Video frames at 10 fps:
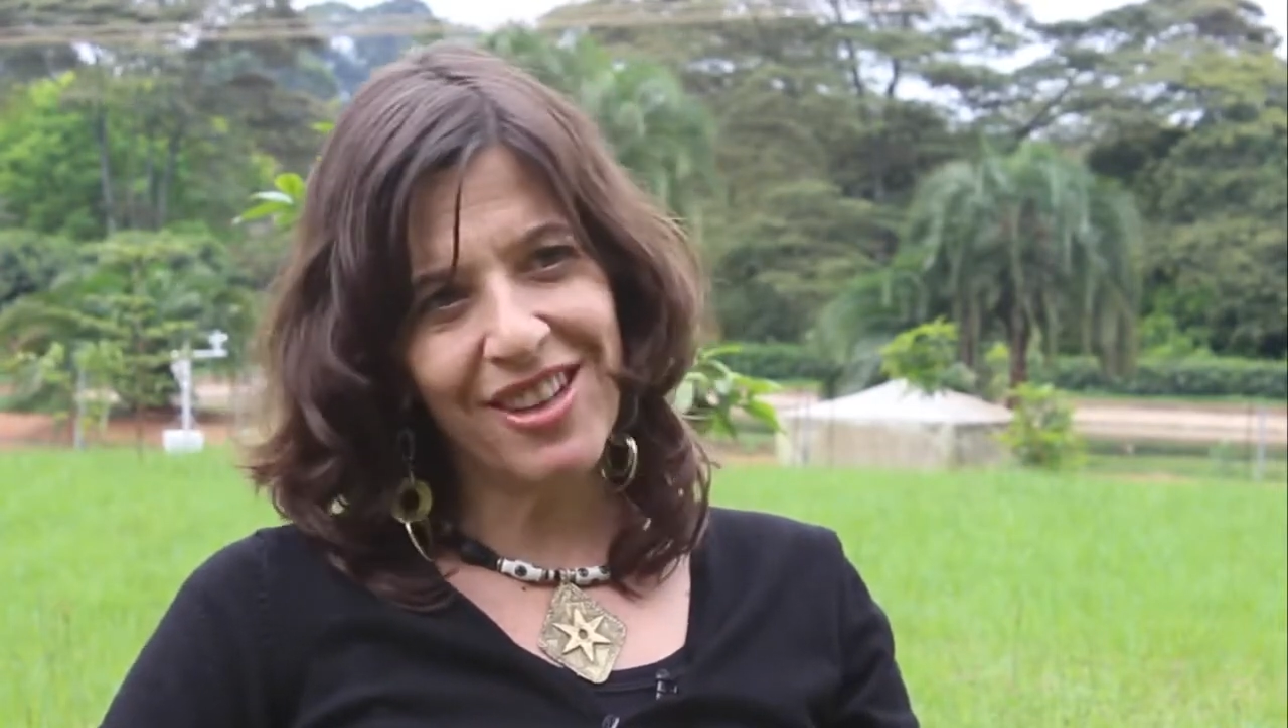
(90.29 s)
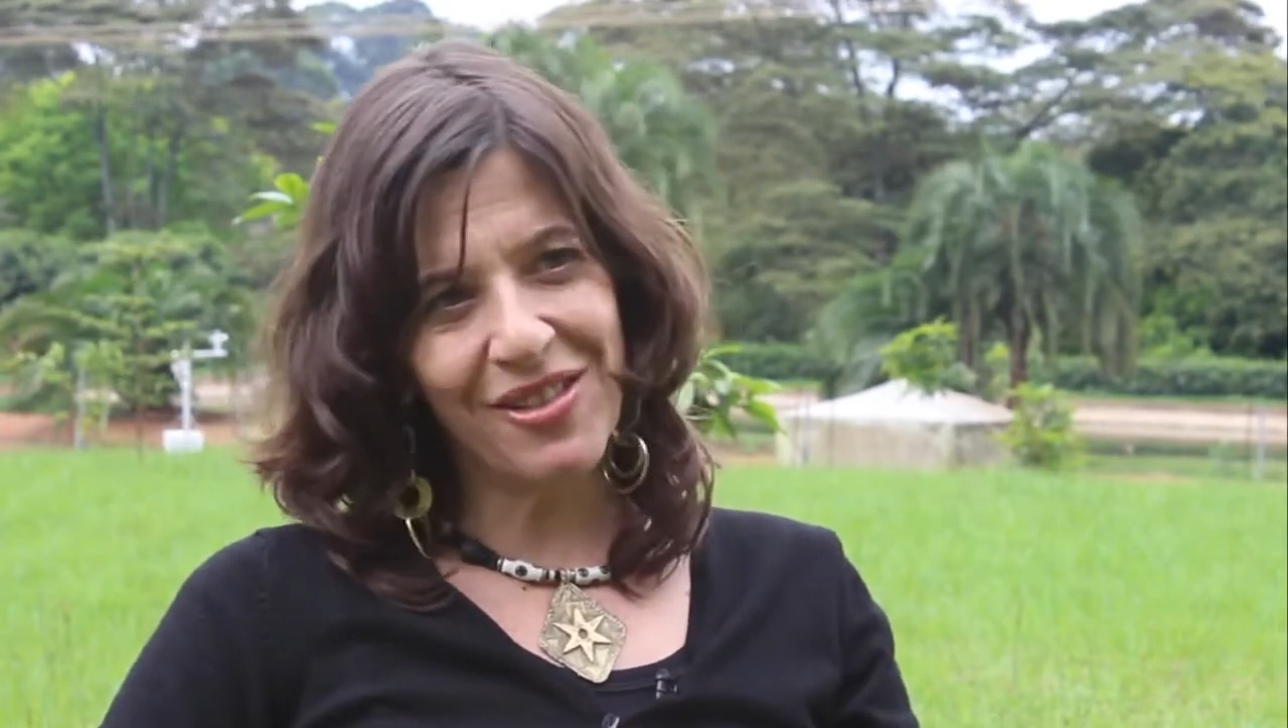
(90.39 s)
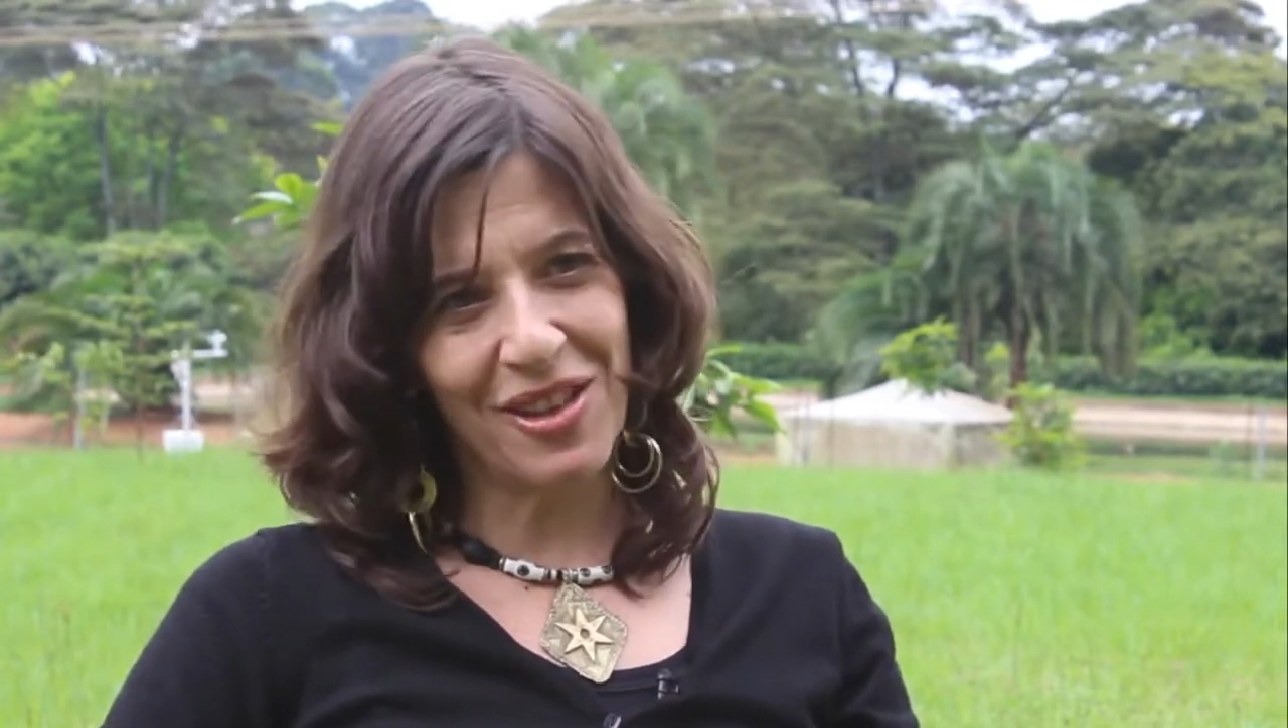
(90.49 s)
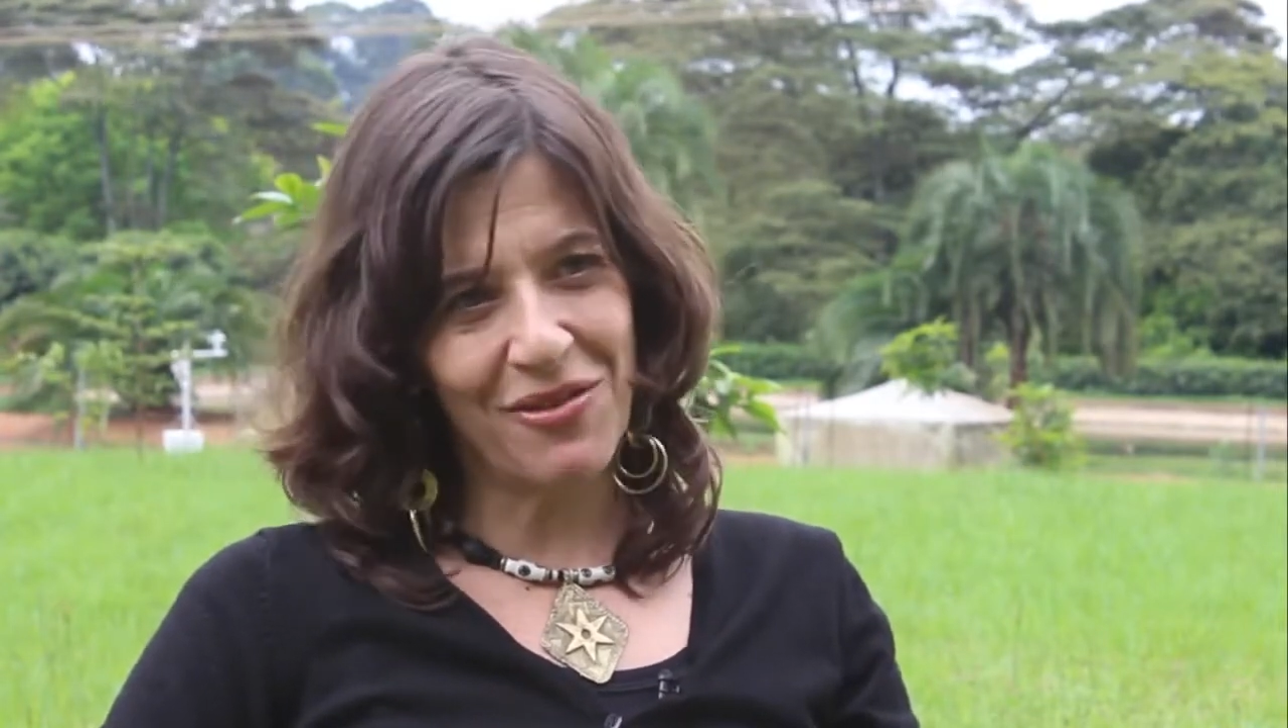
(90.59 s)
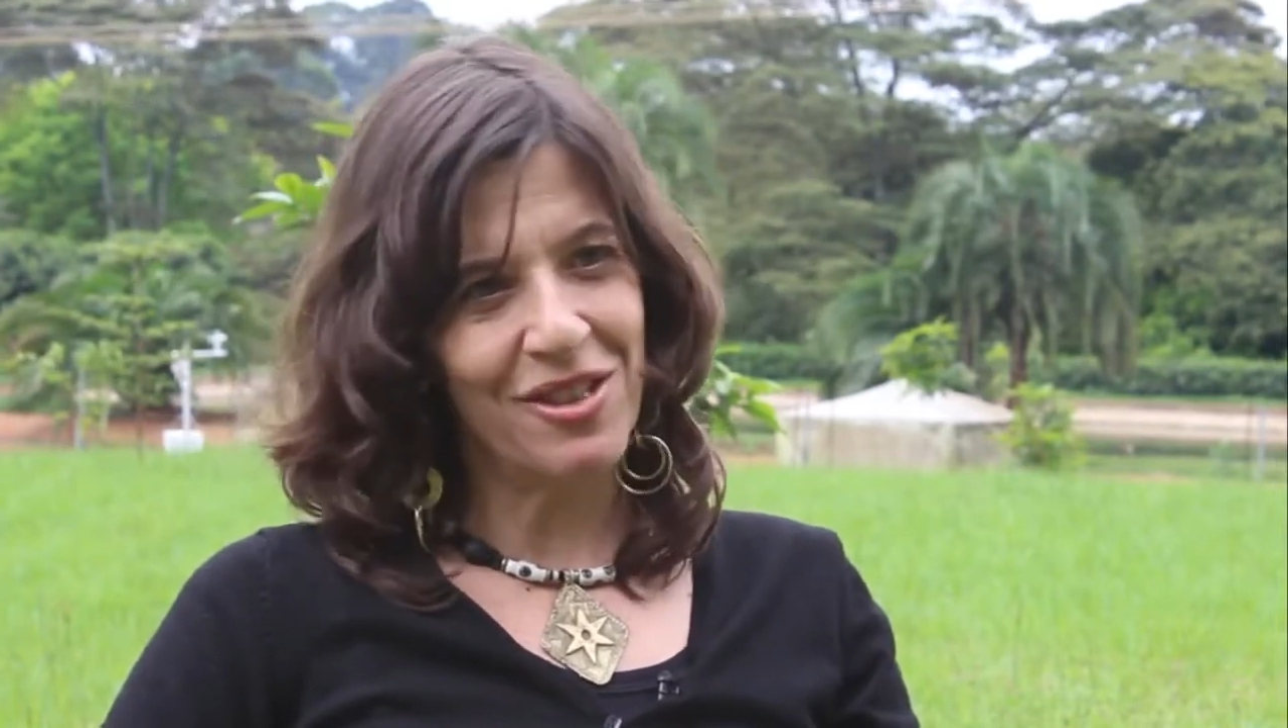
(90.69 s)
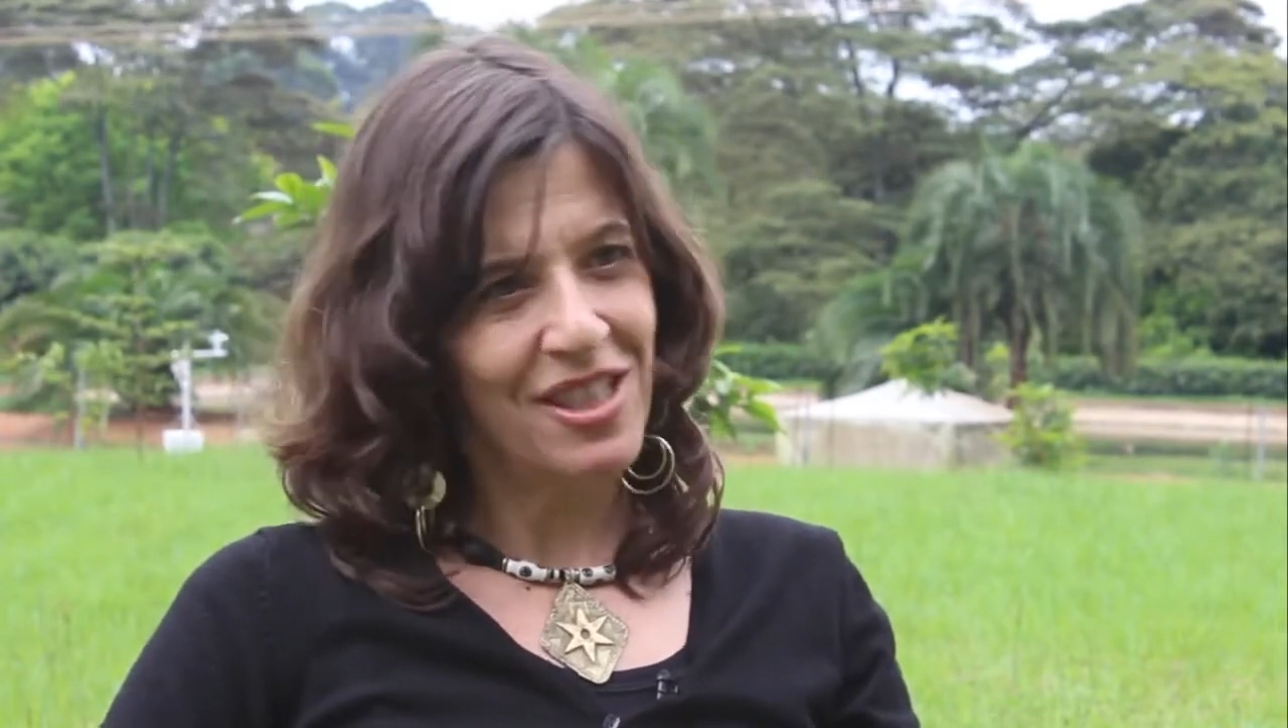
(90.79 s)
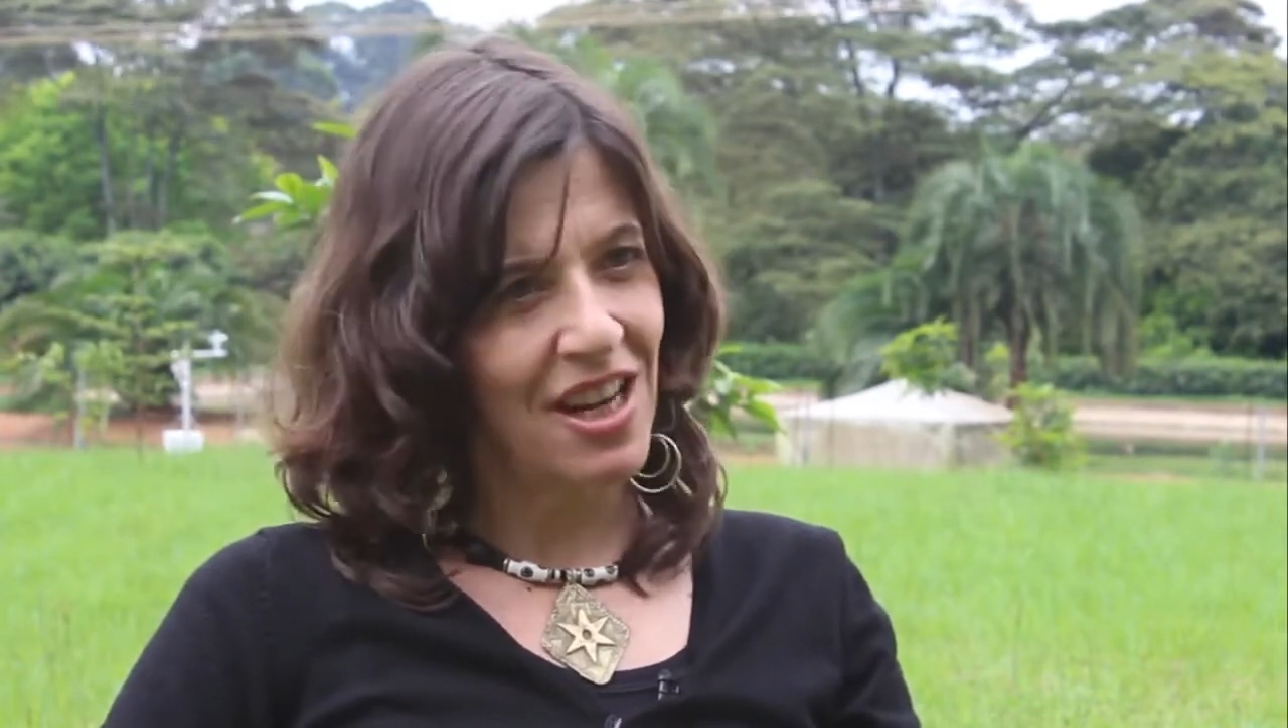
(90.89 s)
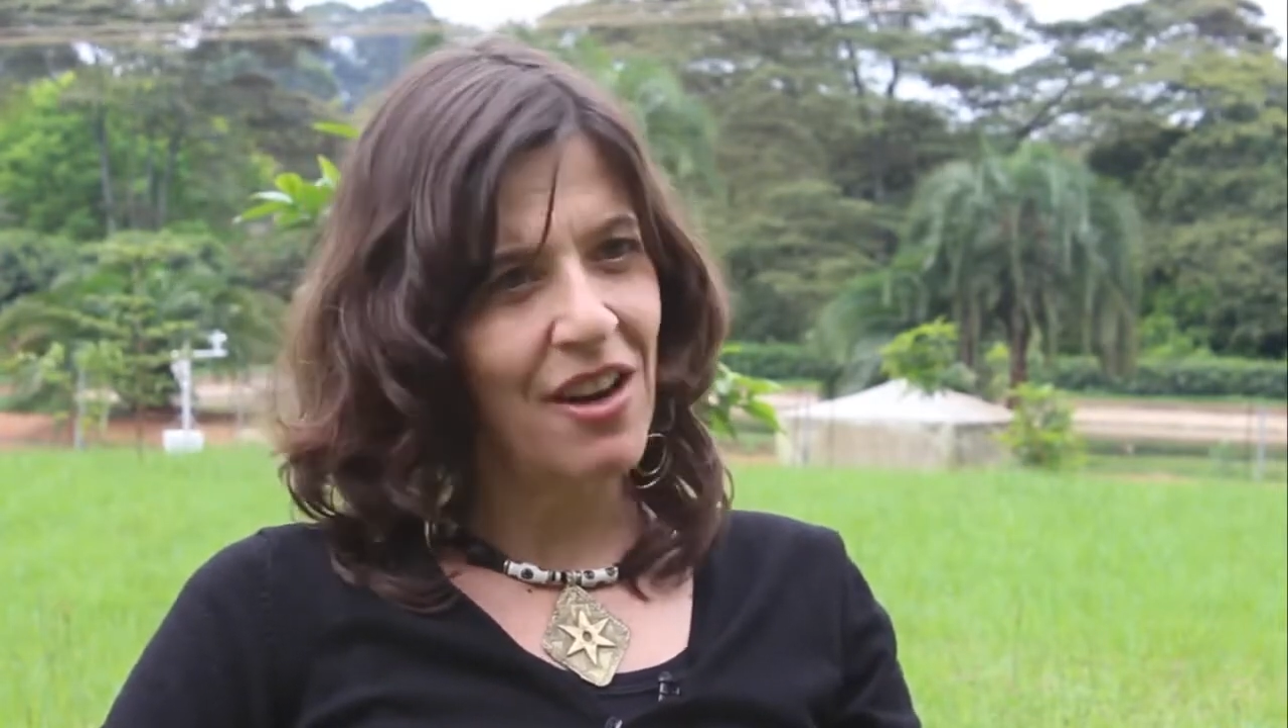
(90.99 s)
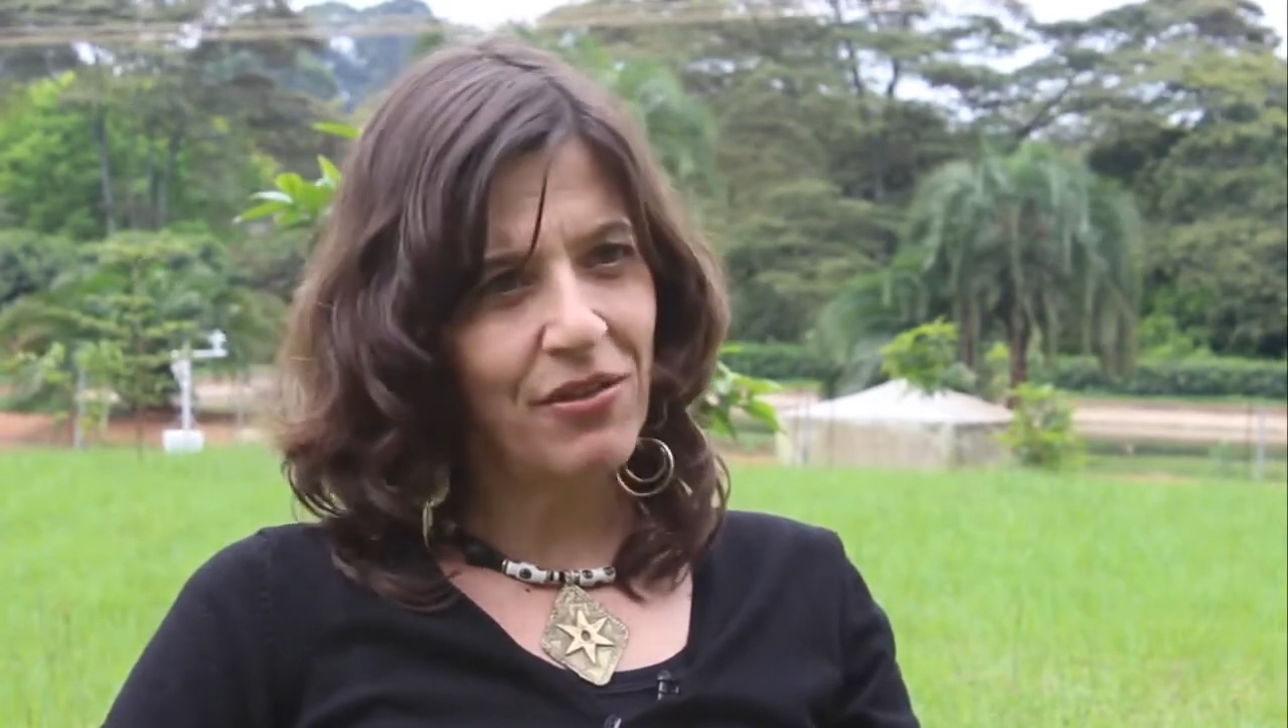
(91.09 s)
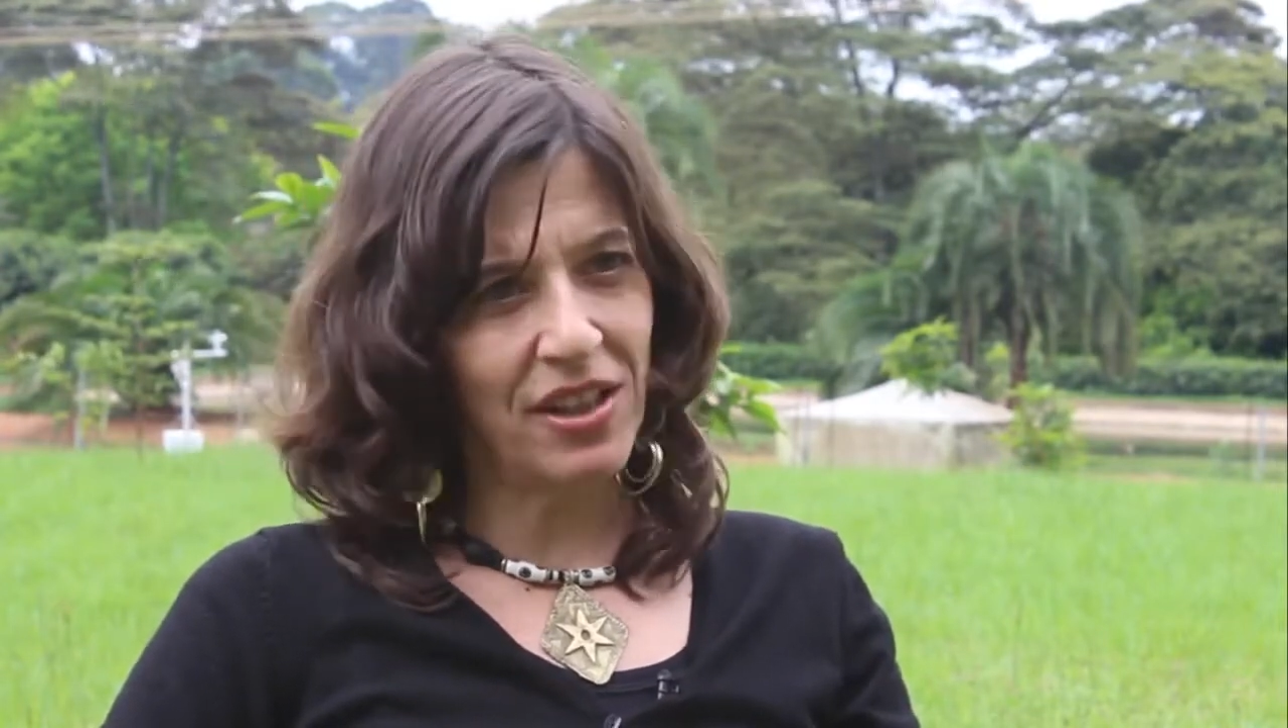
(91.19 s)
of different
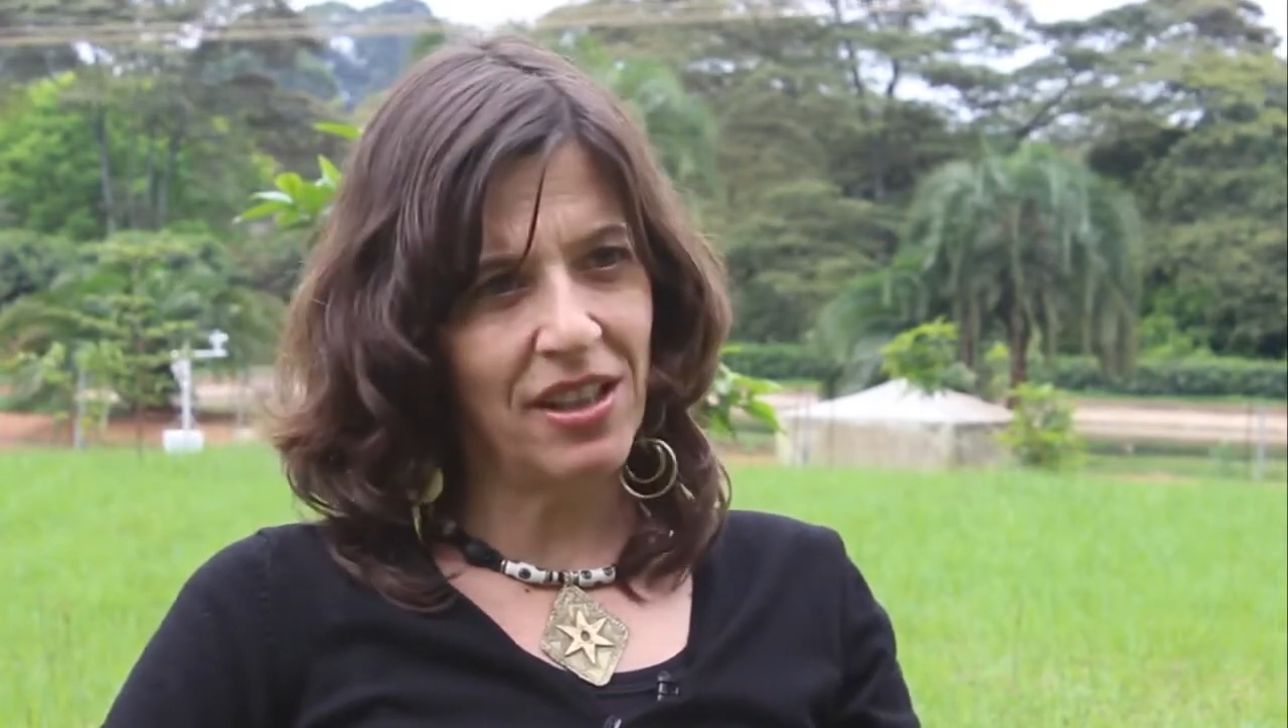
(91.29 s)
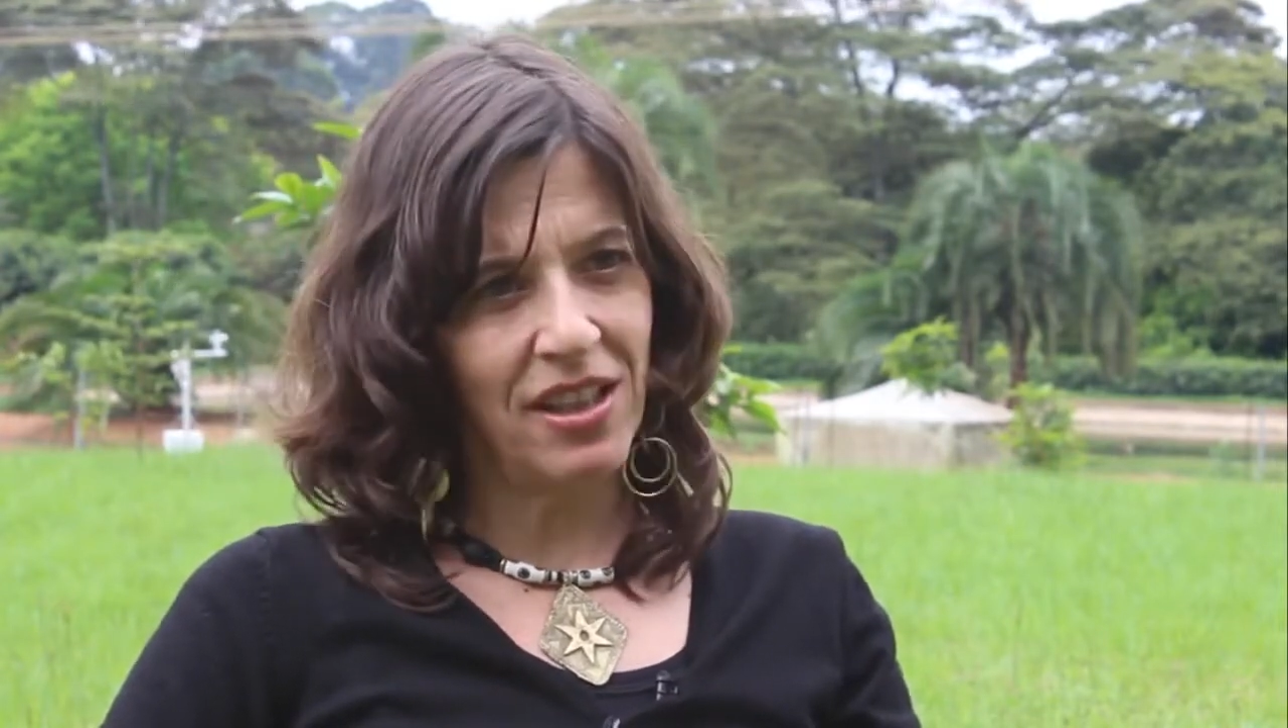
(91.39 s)
staff in,